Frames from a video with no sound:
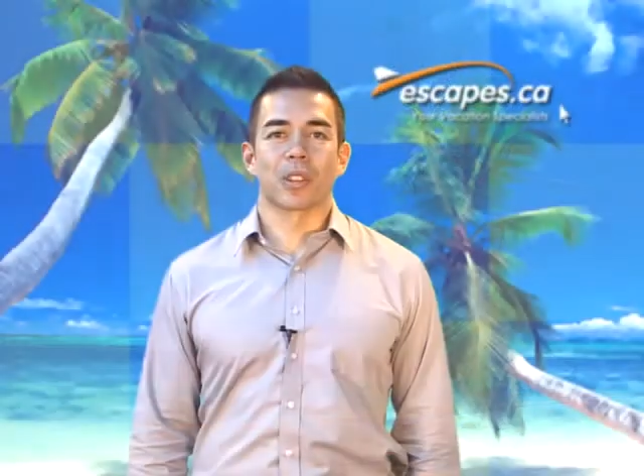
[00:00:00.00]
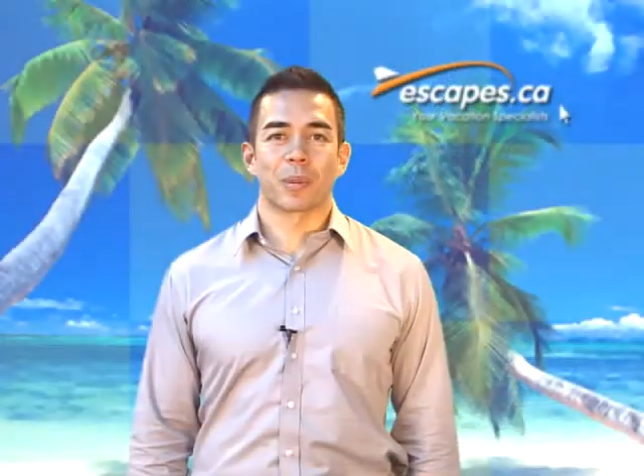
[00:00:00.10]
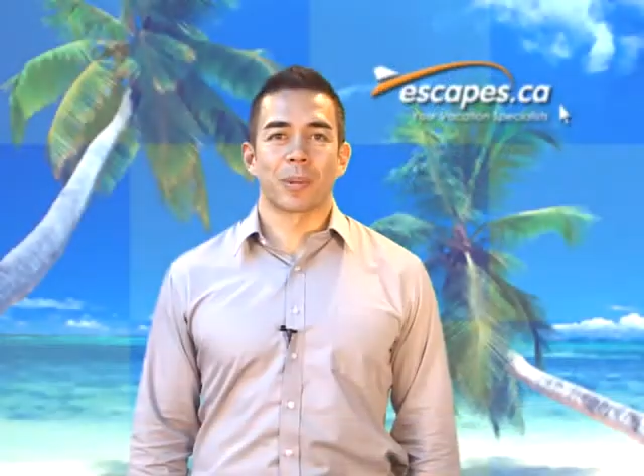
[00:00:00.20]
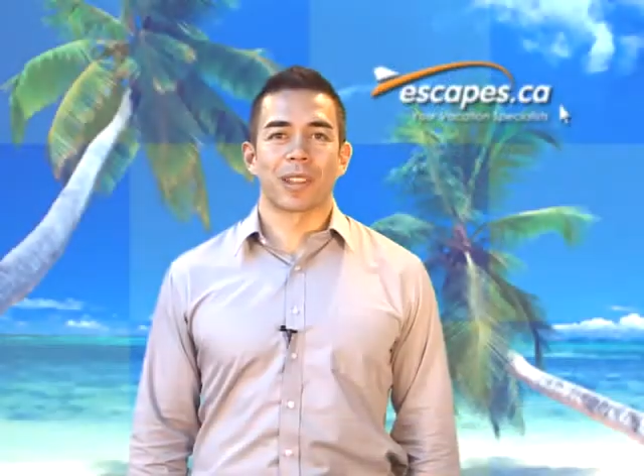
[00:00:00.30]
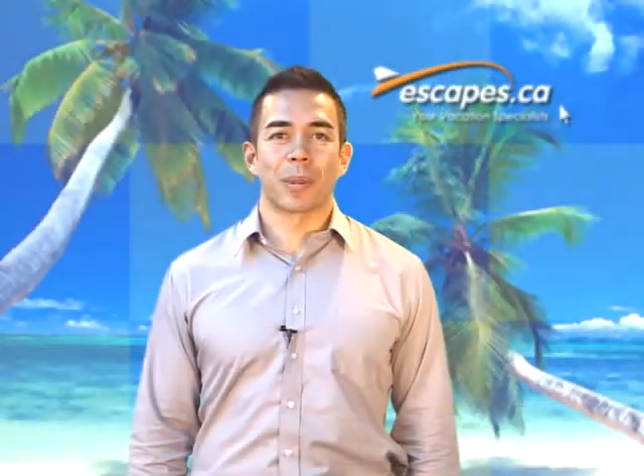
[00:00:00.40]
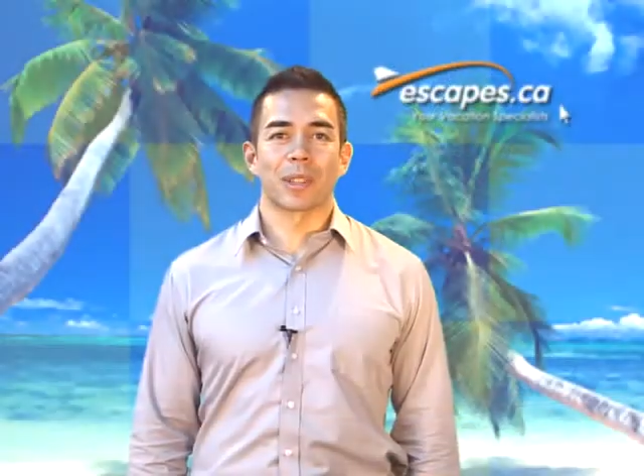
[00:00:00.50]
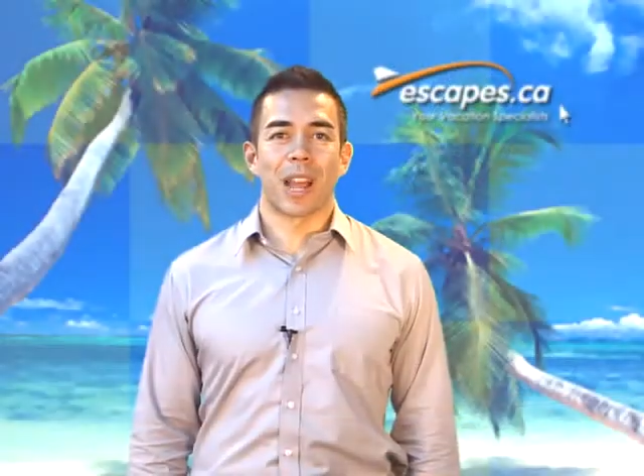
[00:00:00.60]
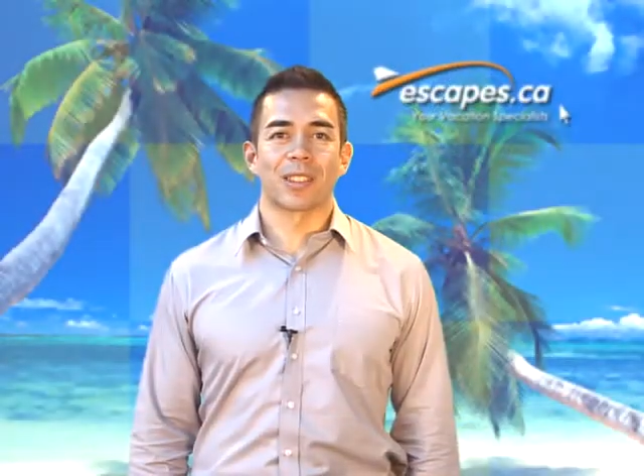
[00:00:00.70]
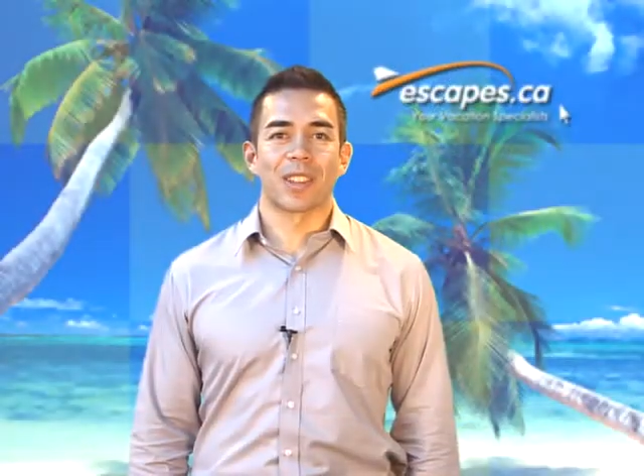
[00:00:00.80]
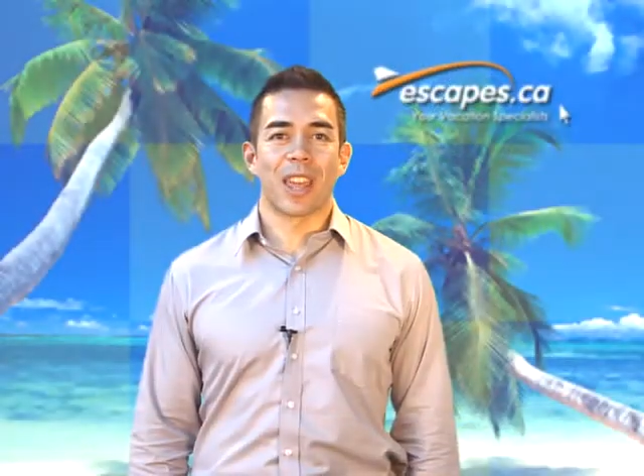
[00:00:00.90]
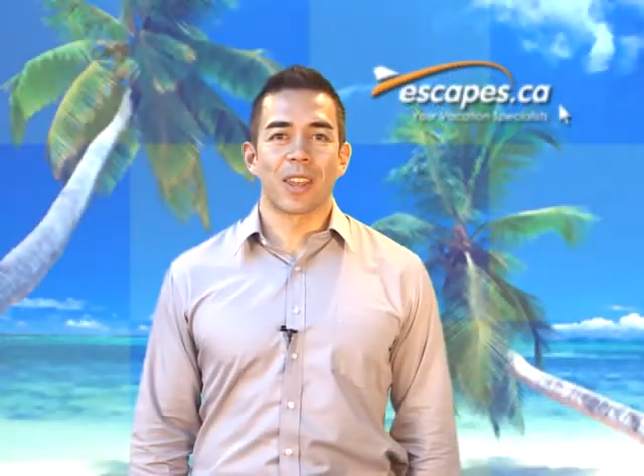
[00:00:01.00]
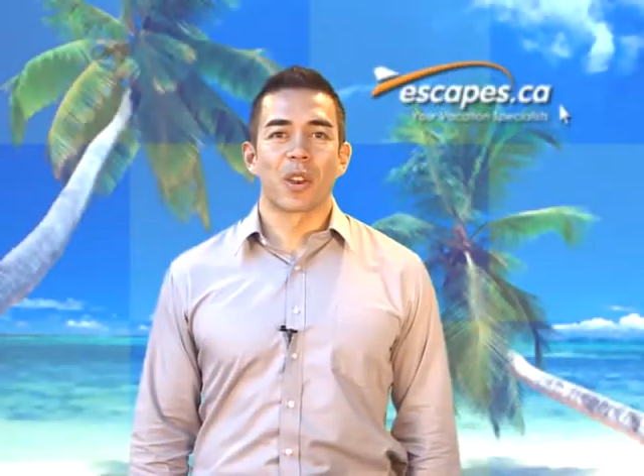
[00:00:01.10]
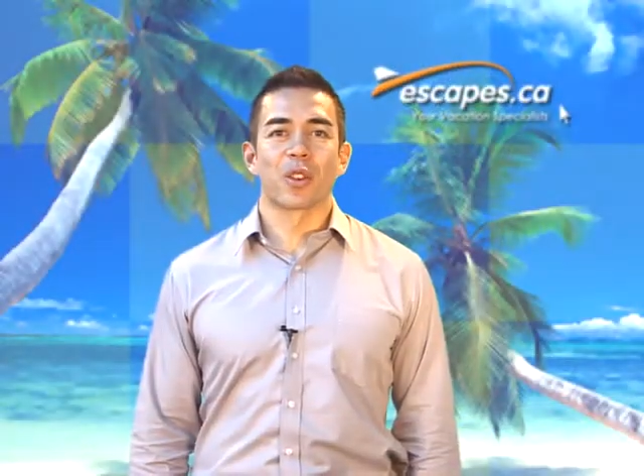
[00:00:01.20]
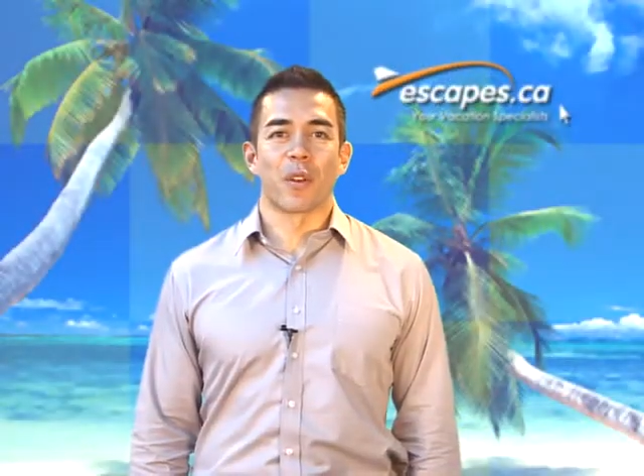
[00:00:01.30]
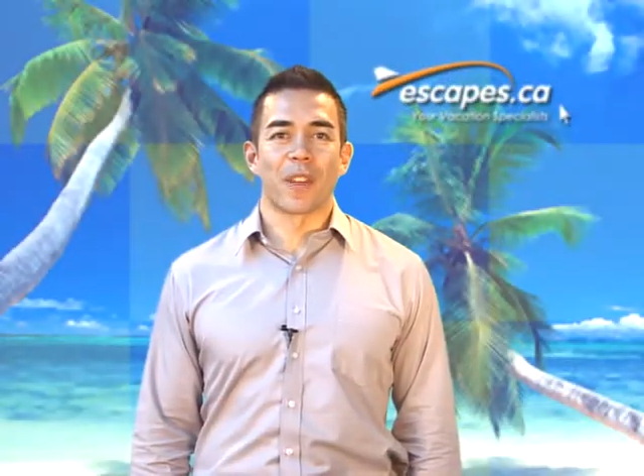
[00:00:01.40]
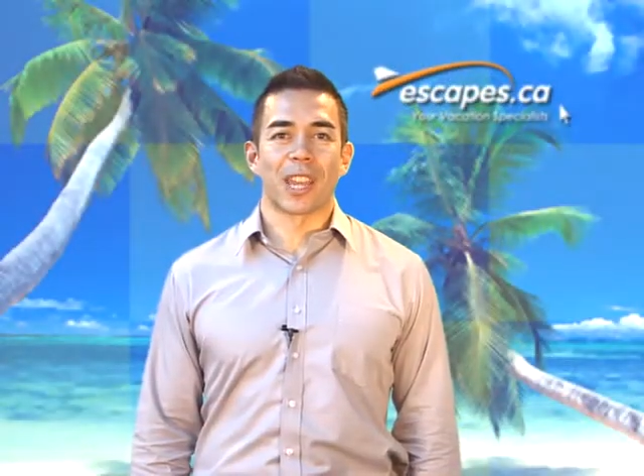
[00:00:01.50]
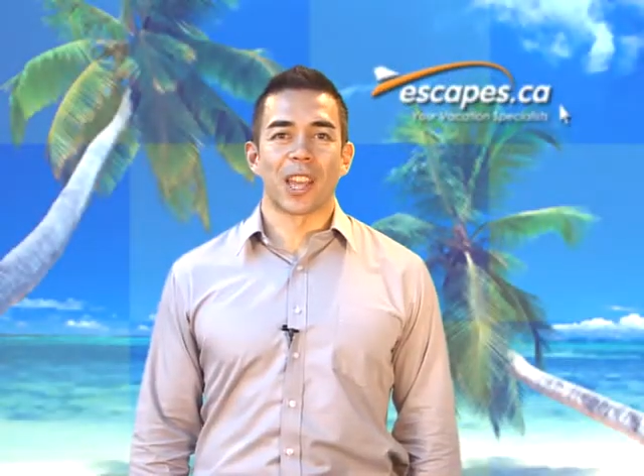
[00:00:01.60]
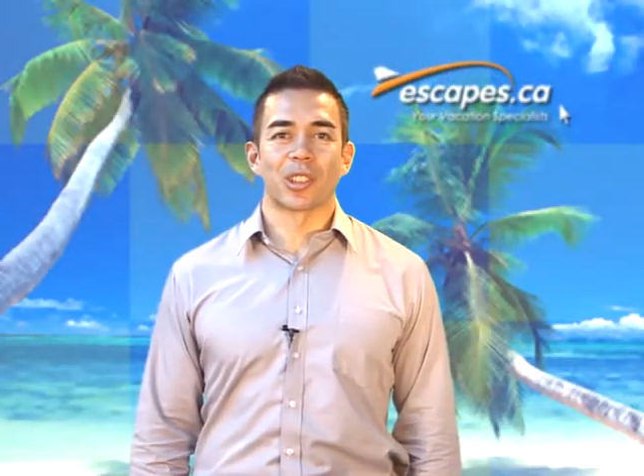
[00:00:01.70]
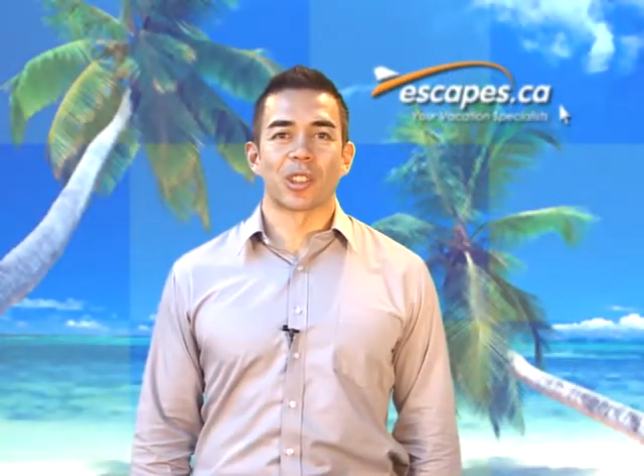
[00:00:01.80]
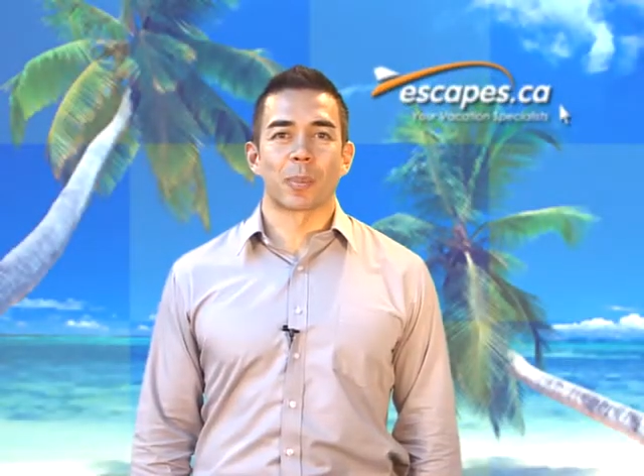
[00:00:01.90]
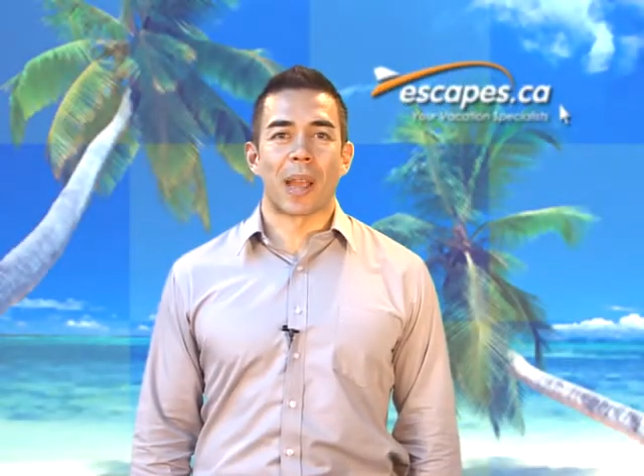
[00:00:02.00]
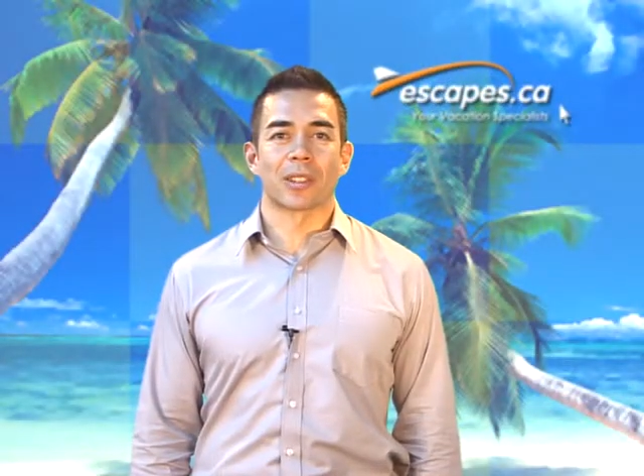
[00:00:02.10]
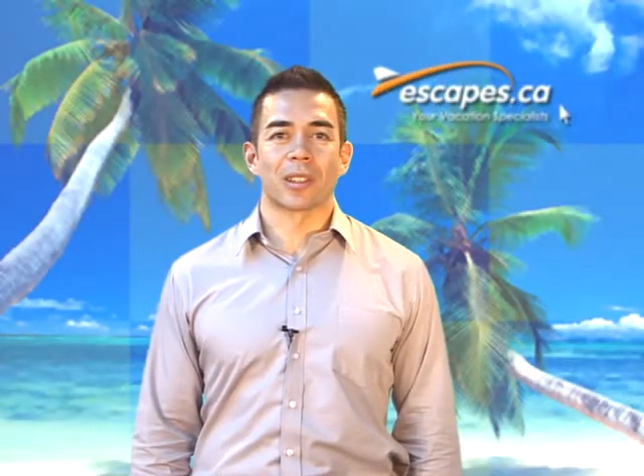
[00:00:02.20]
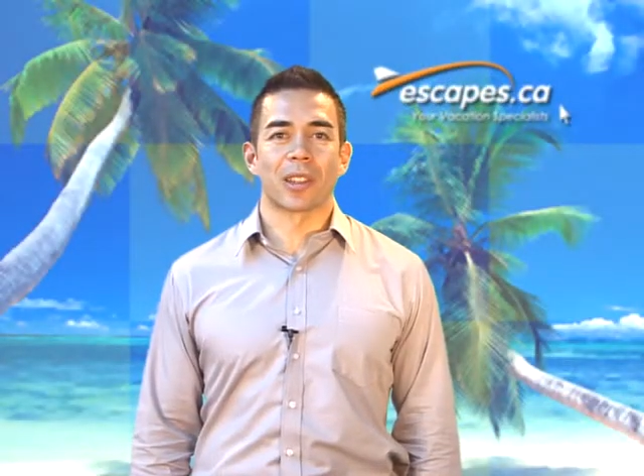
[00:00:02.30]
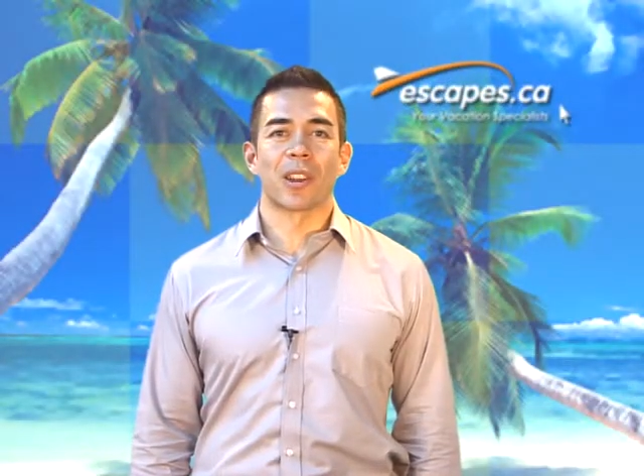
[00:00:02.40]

Chris from Escapes.ca, your vacation specialist,